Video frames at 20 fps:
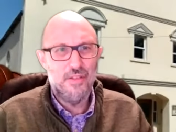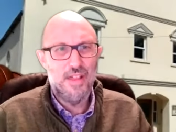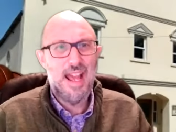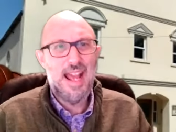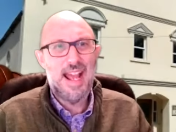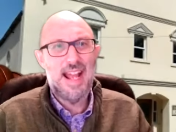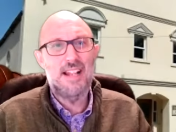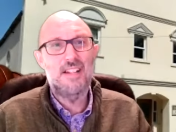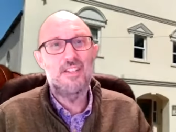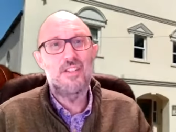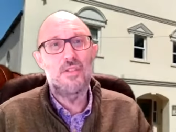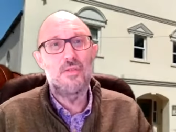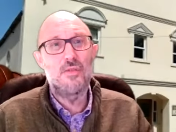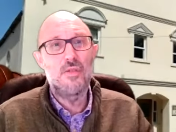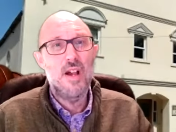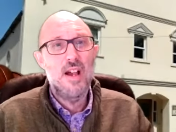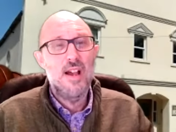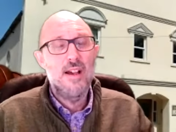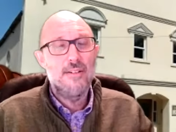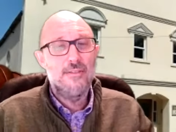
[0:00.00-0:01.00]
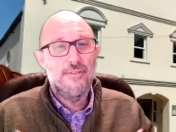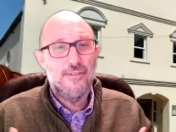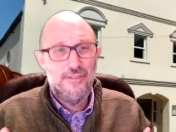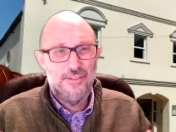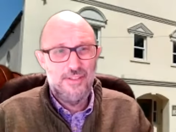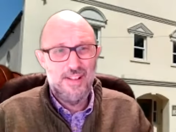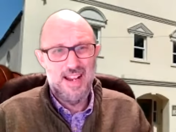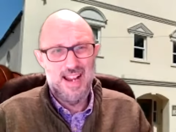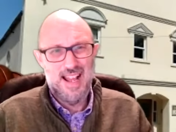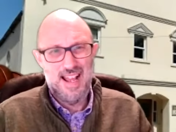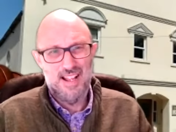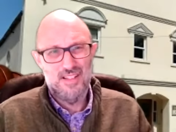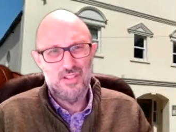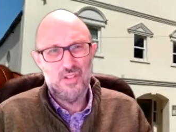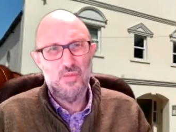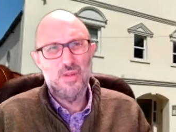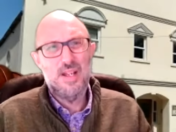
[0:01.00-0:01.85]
that to fill us.